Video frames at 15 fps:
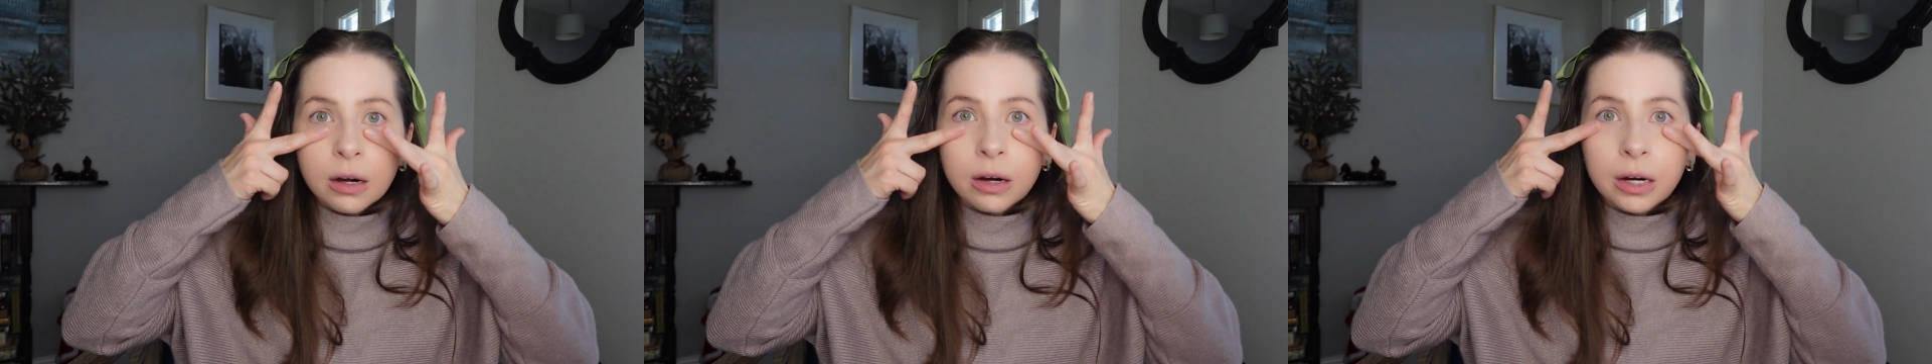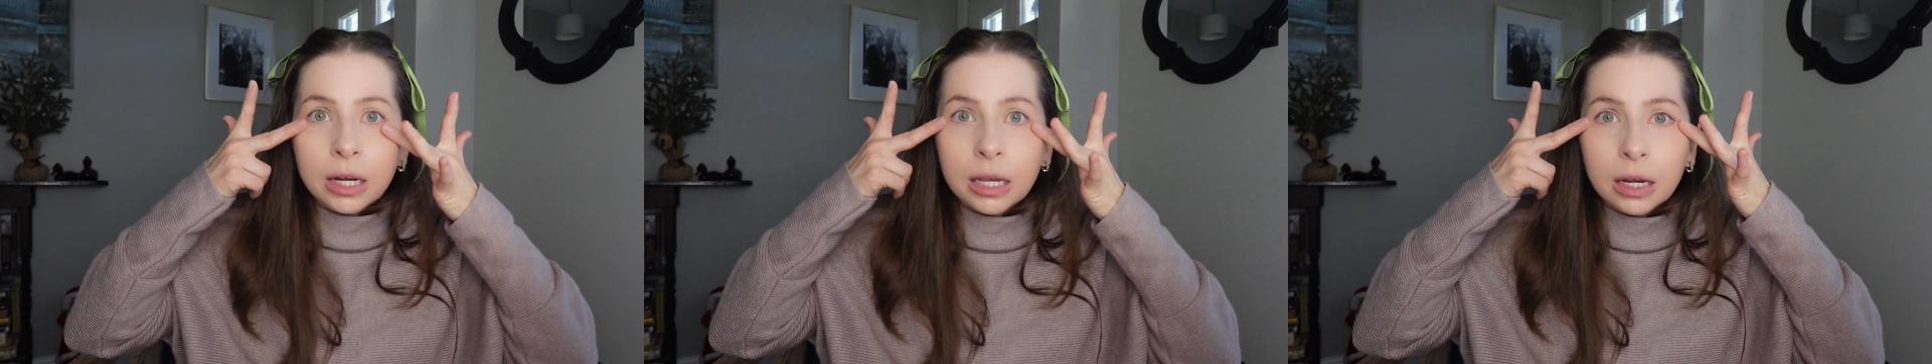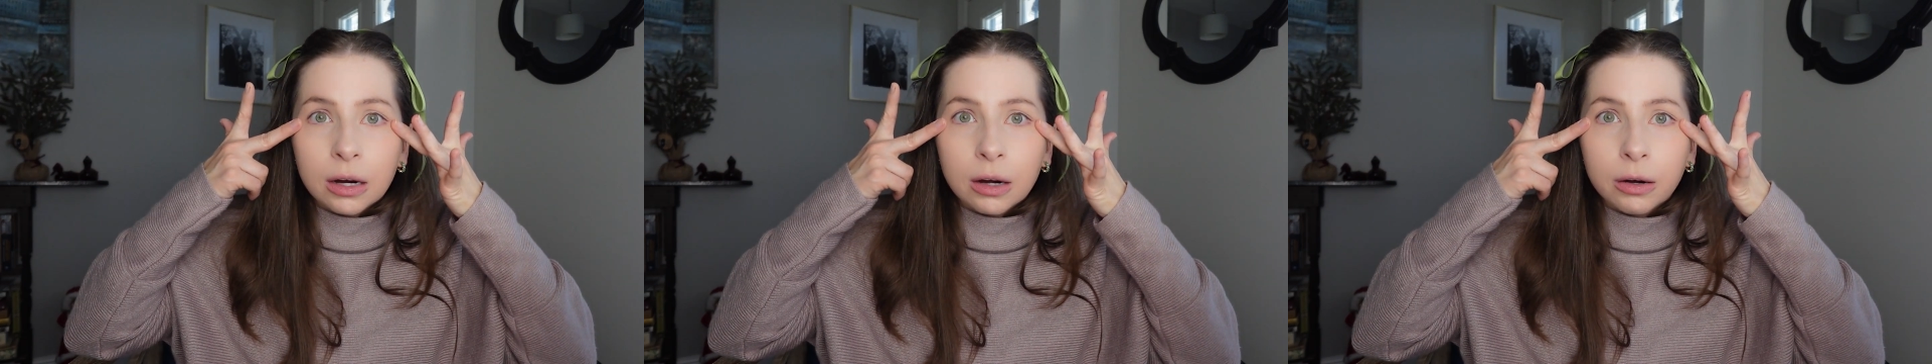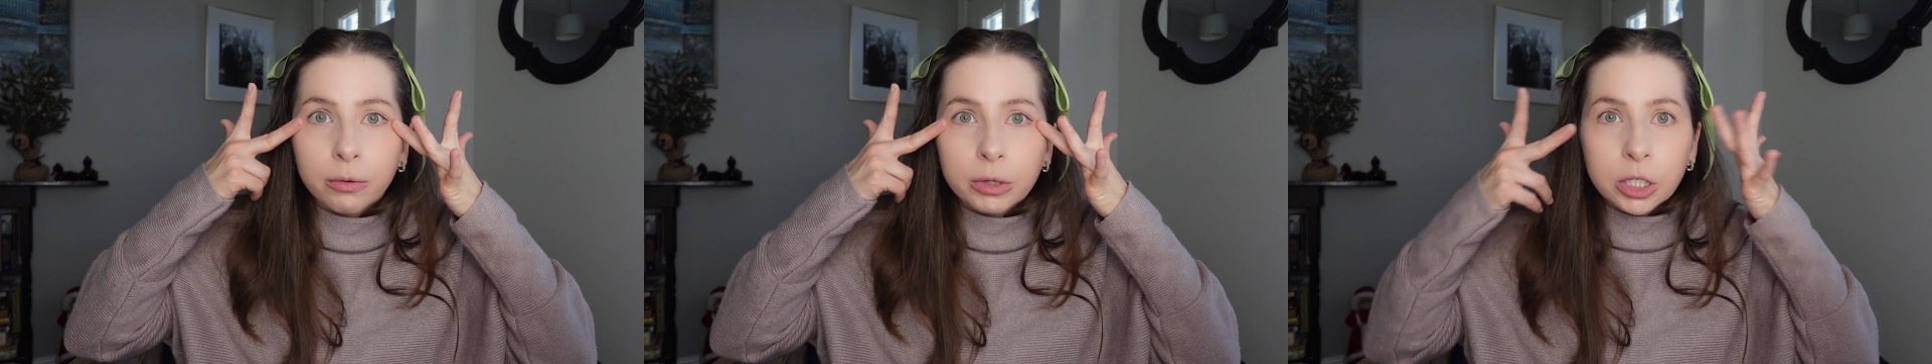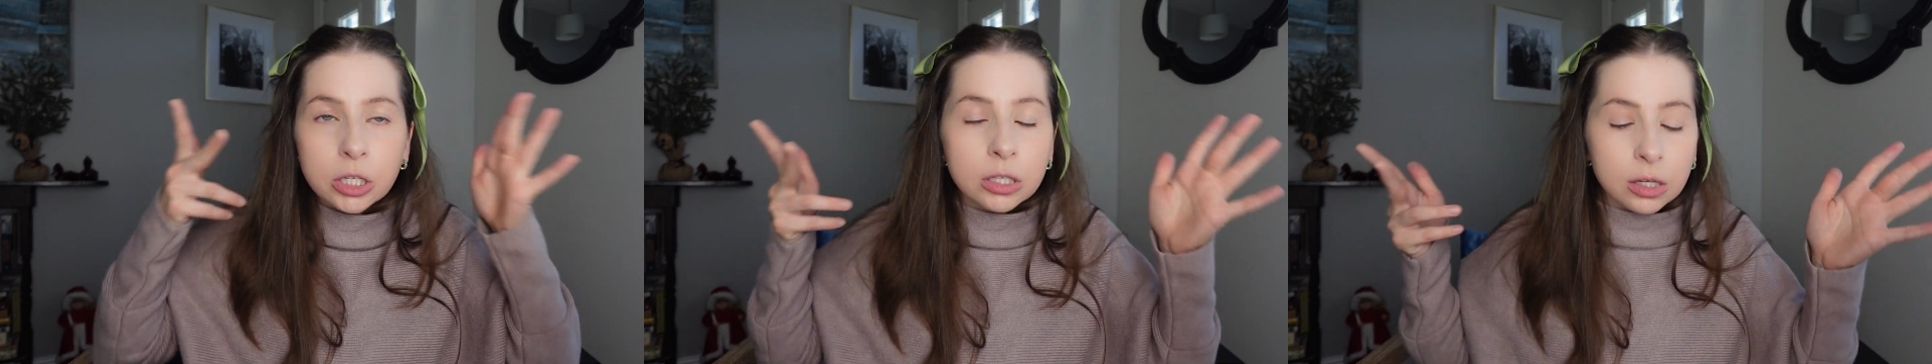or here,
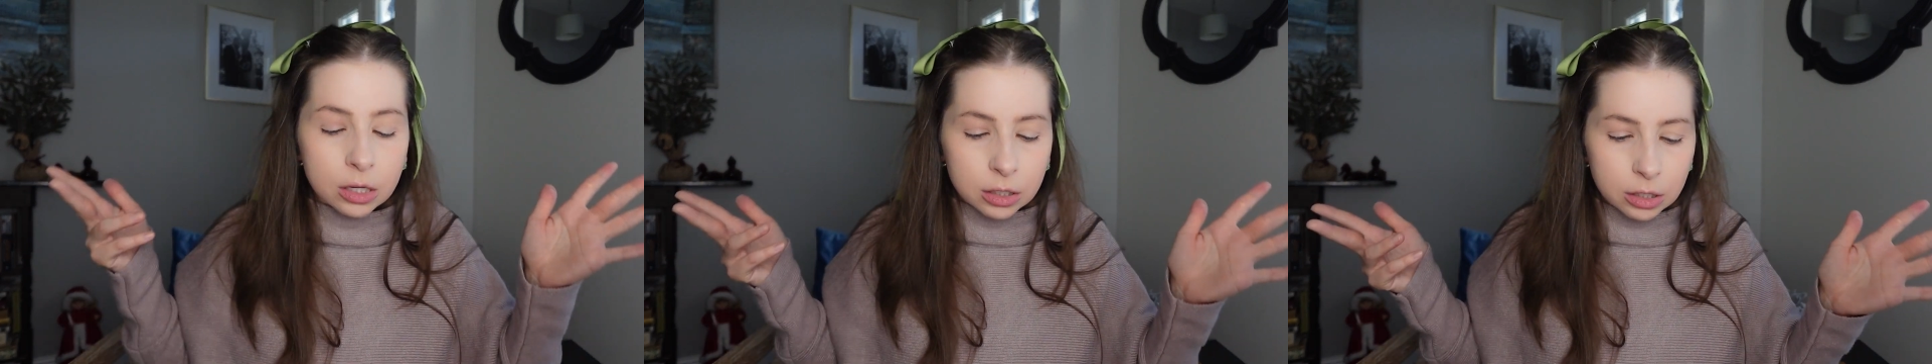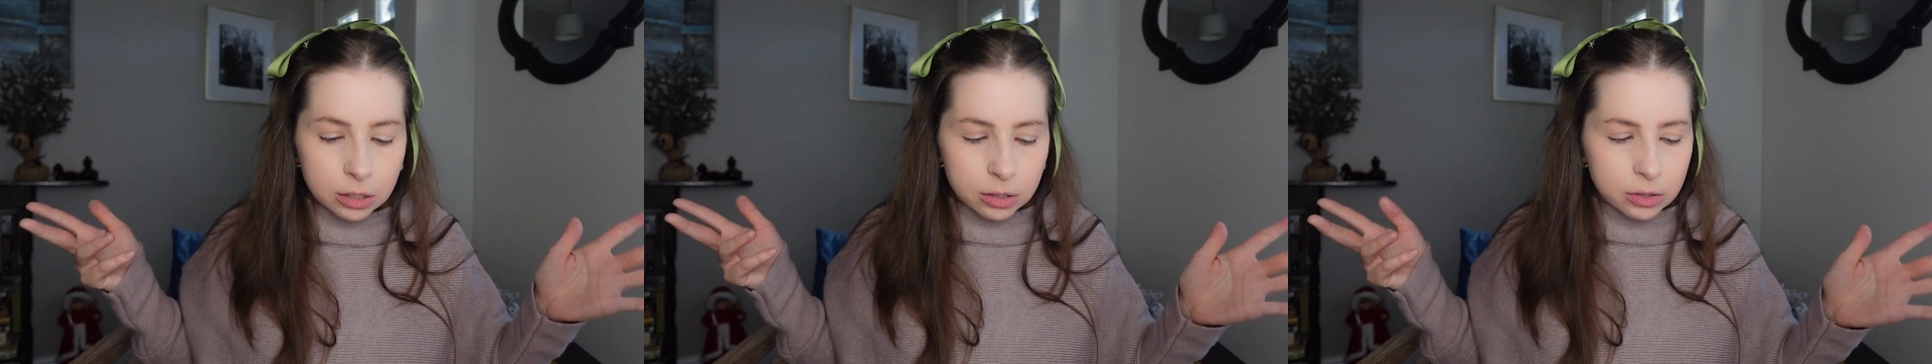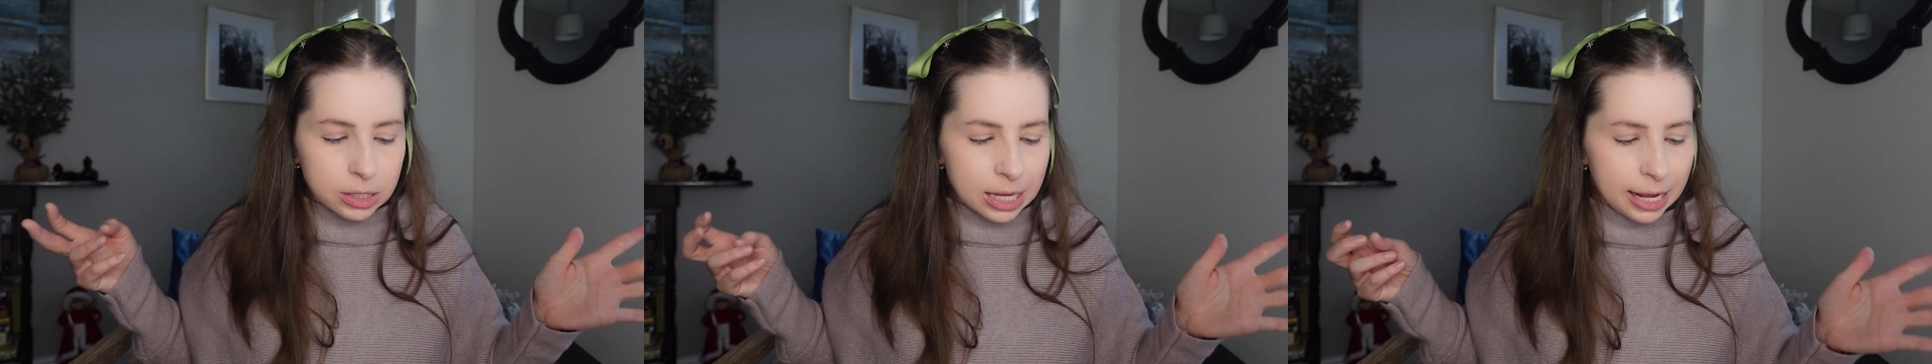which is good news.